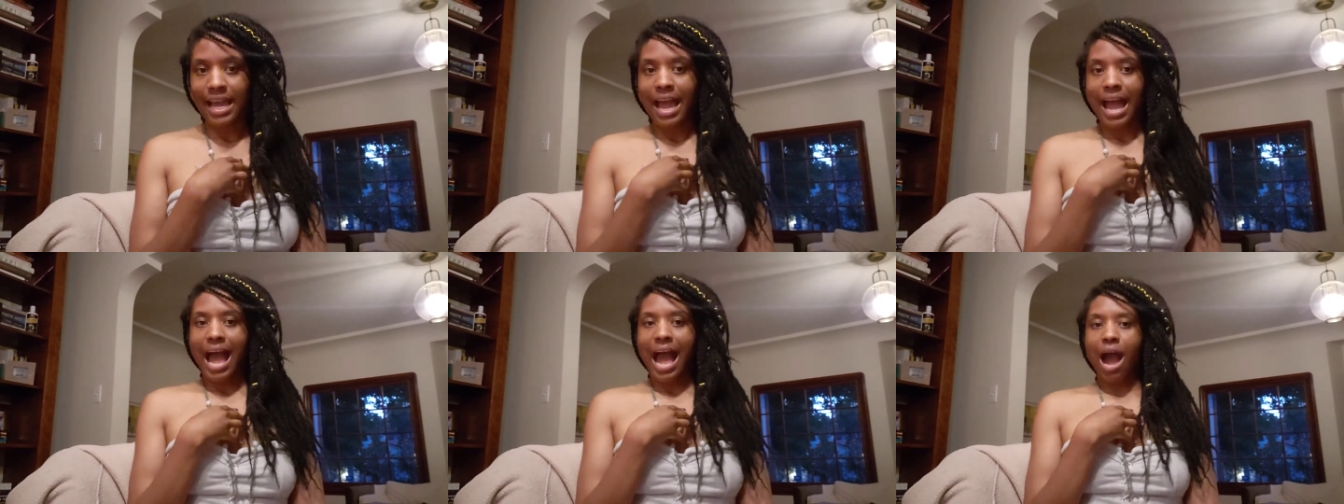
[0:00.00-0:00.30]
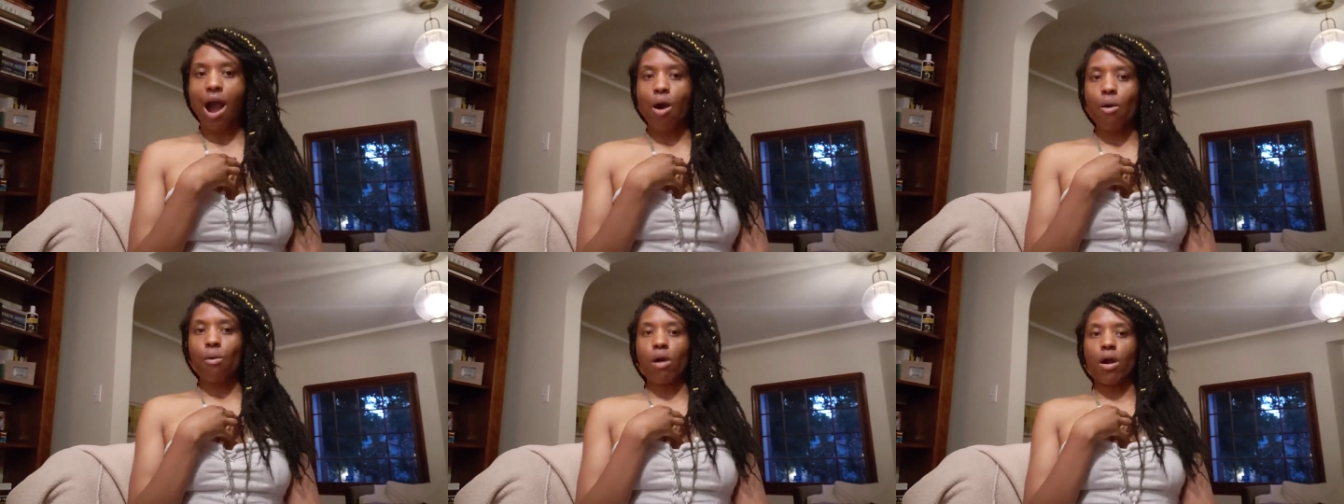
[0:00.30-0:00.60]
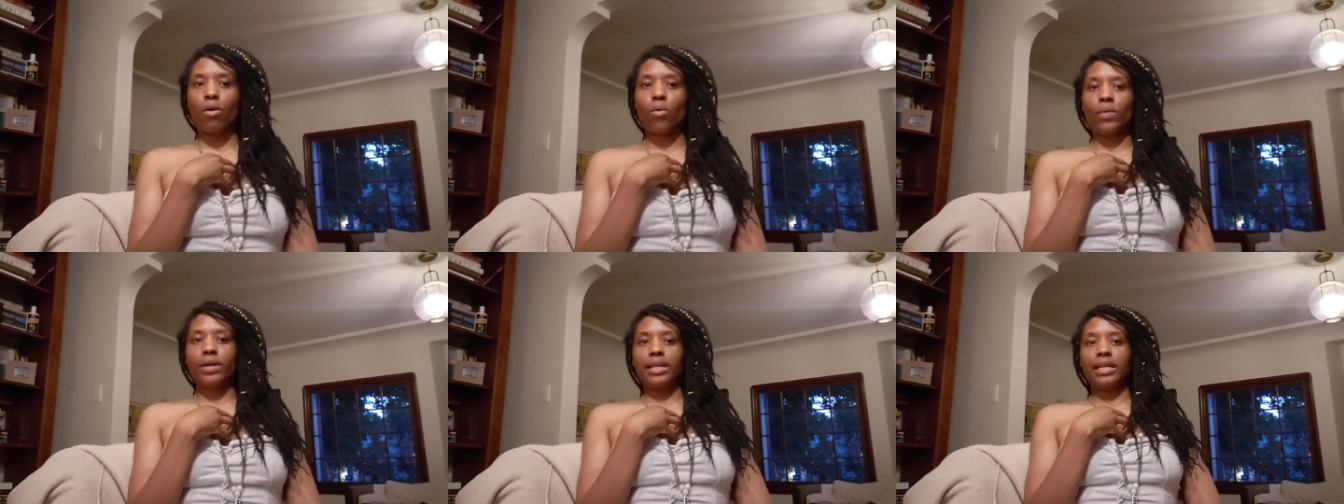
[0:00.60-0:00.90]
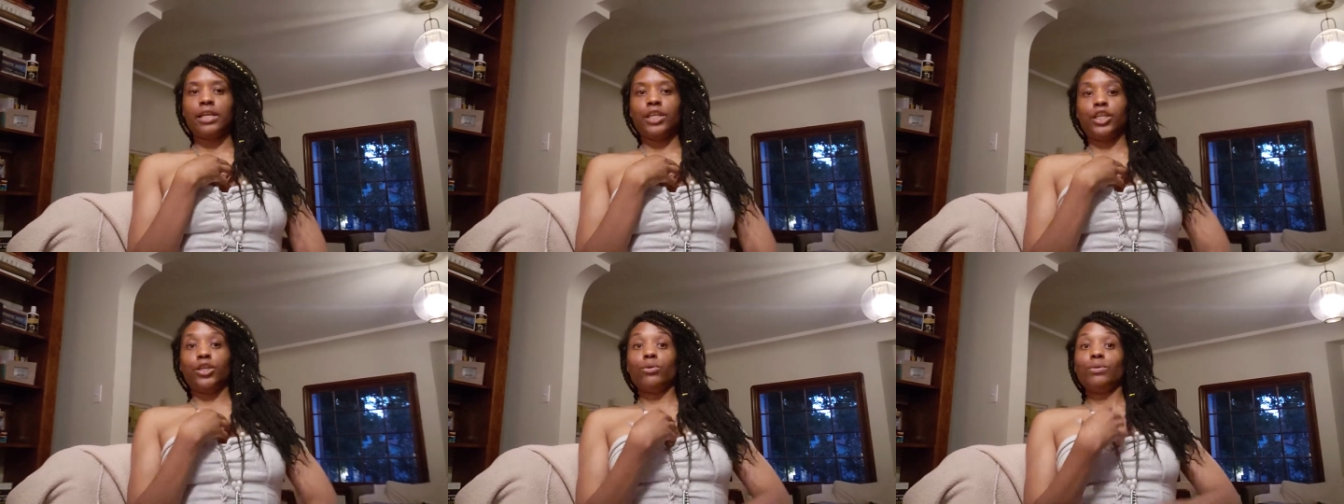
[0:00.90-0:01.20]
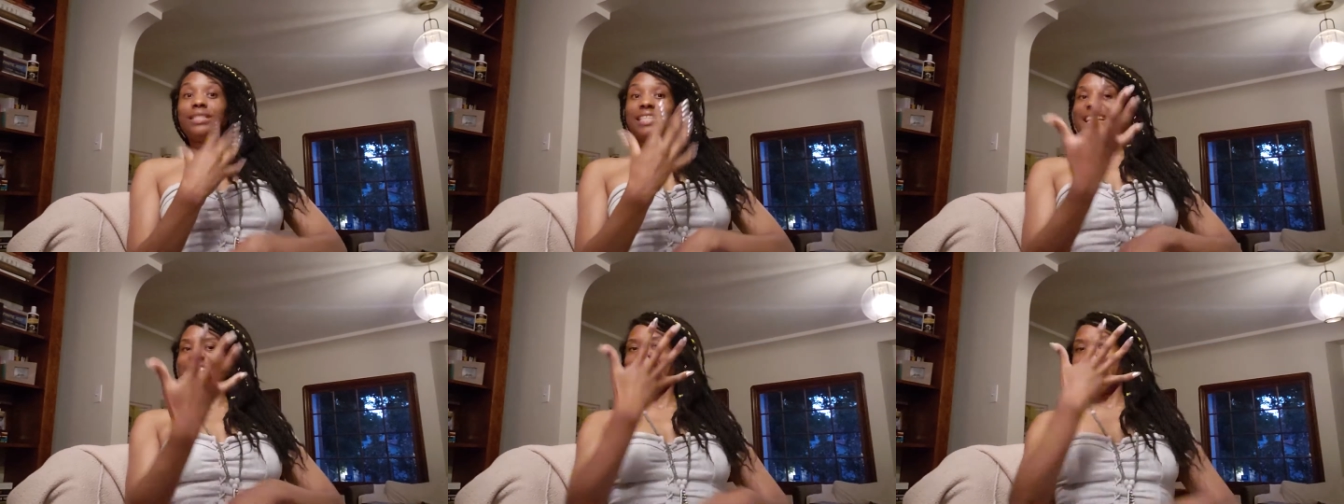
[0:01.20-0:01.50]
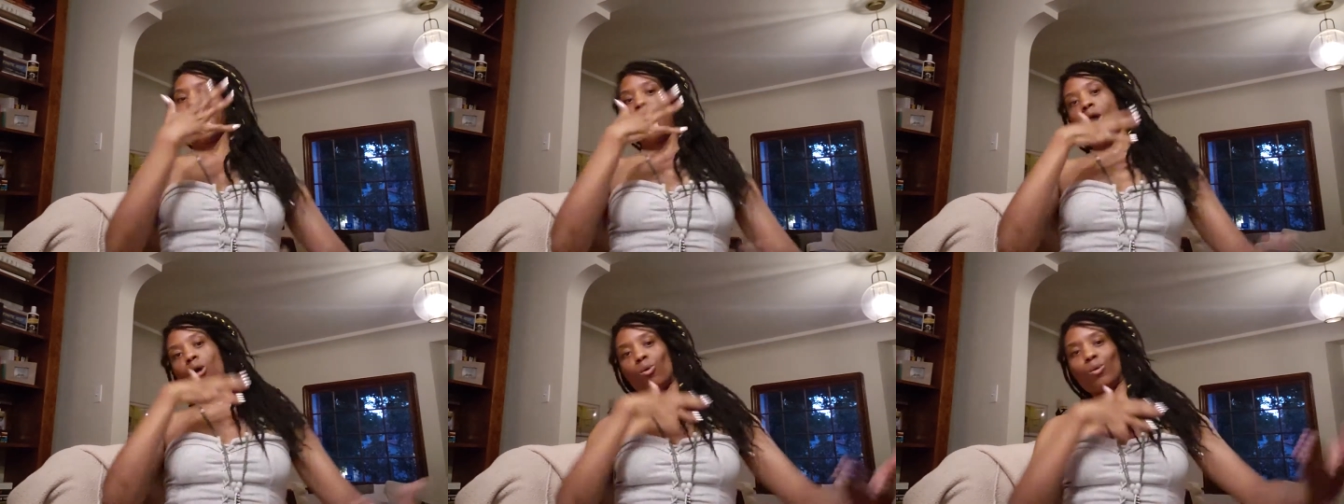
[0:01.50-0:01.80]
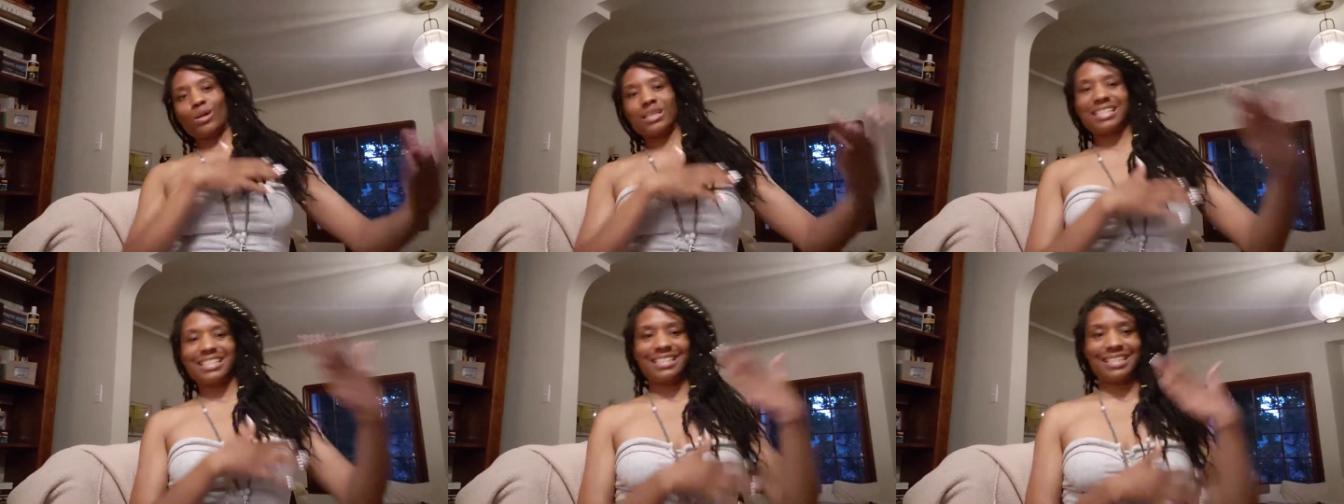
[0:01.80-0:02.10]
How are we using
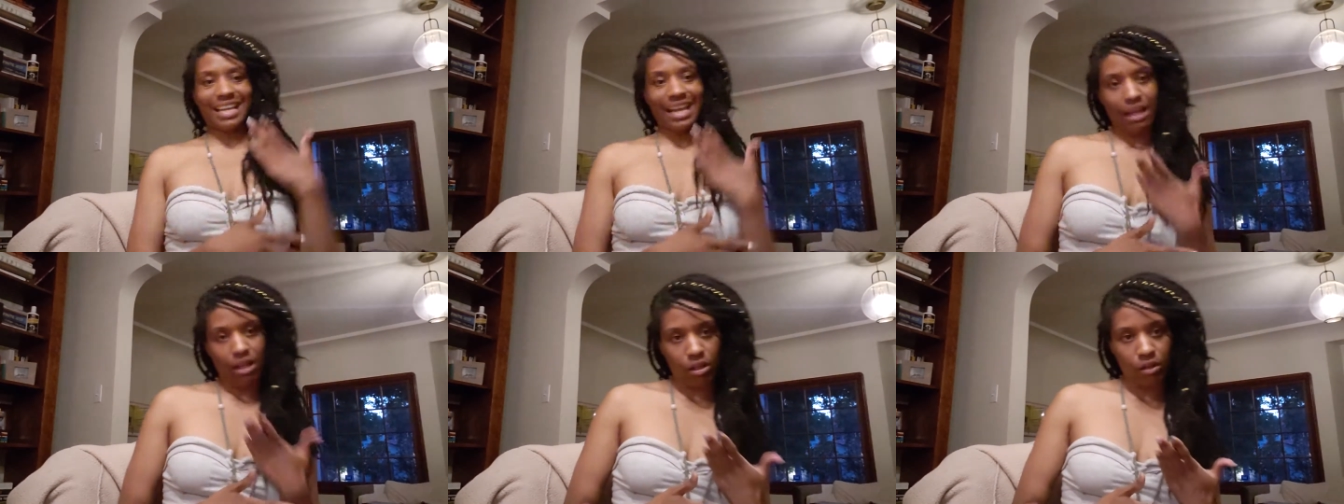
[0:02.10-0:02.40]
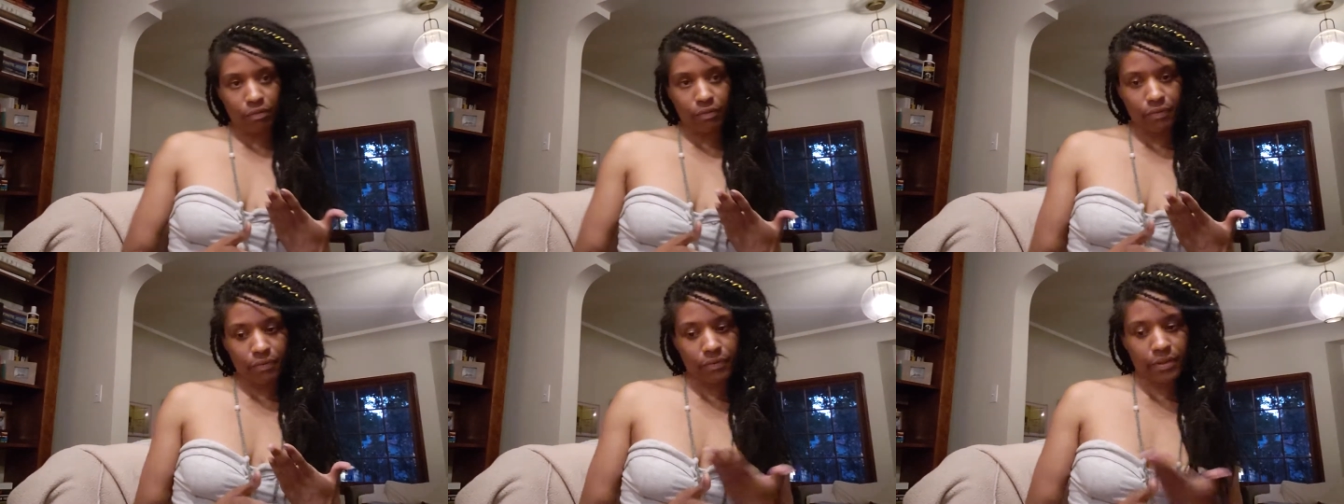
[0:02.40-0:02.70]
ourself?